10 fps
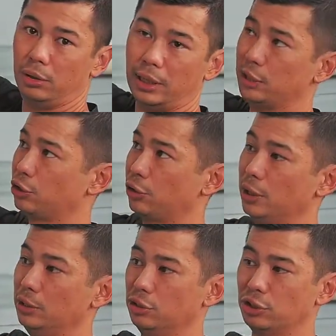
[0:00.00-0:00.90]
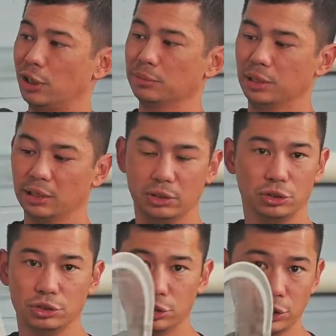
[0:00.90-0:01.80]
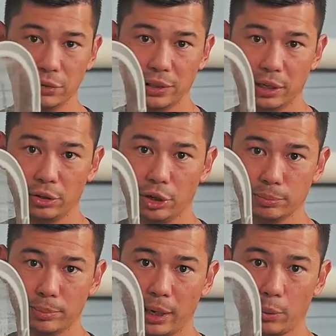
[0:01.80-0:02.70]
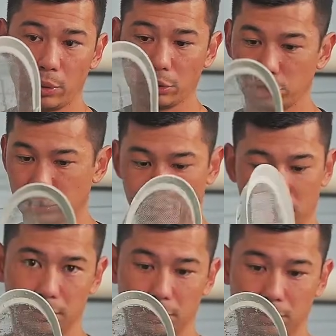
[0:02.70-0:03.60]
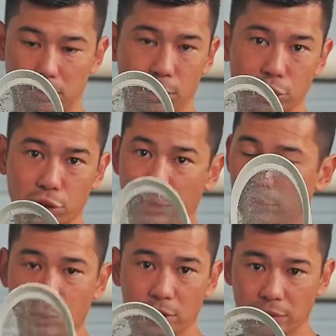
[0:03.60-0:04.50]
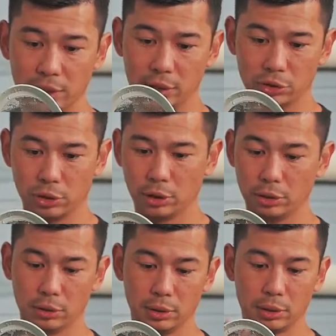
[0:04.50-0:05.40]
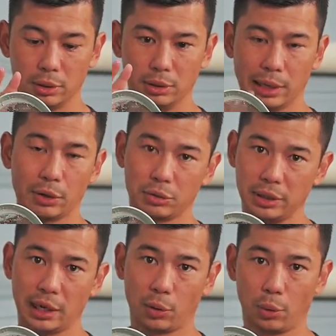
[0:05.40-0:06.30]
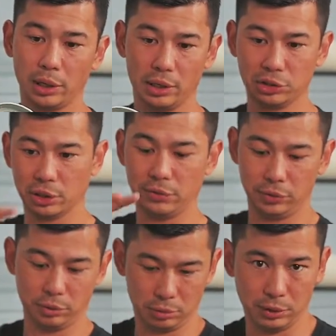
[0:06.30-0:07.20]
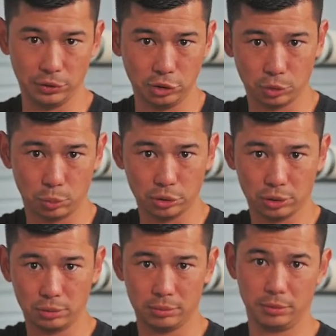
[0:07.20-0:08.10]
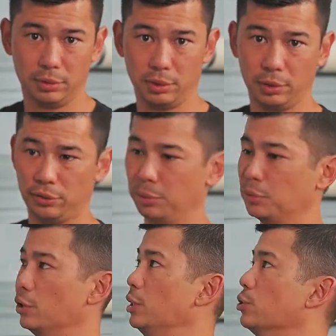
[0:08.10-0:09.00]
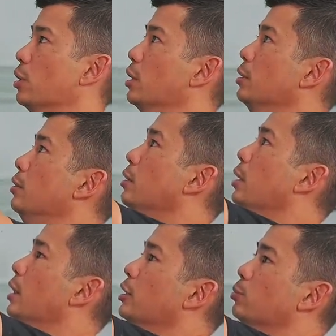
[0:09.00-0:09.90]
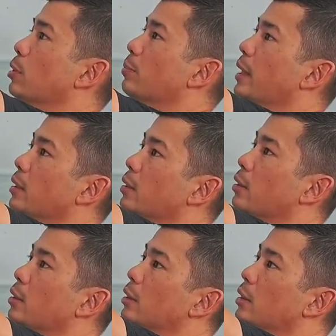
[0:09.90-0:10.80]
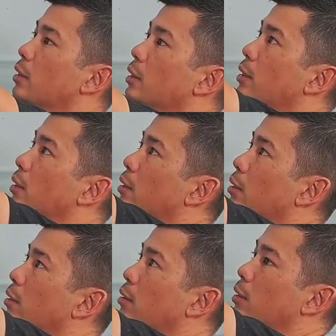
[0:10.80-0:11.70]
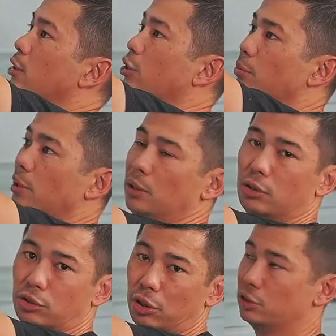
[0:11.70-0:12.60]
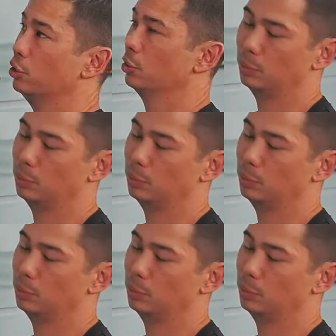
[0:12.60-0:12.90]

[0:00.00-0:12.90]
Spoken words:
that screen just comes out. Just give that a nice backwash, brush it off, whatever you need to do. That'll clean out quite easily if you just wash it from the rear side. And then to put it back, it simply slots into